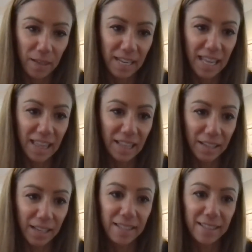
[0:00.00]
get the
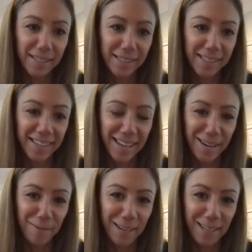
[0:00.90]
lids. And
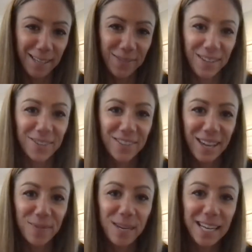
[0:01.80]
I'm going to explain what
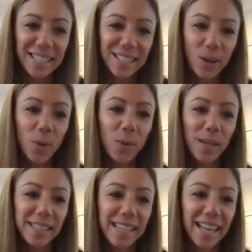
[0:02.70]
that means.
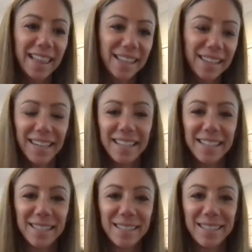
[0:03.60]
Always get the lids.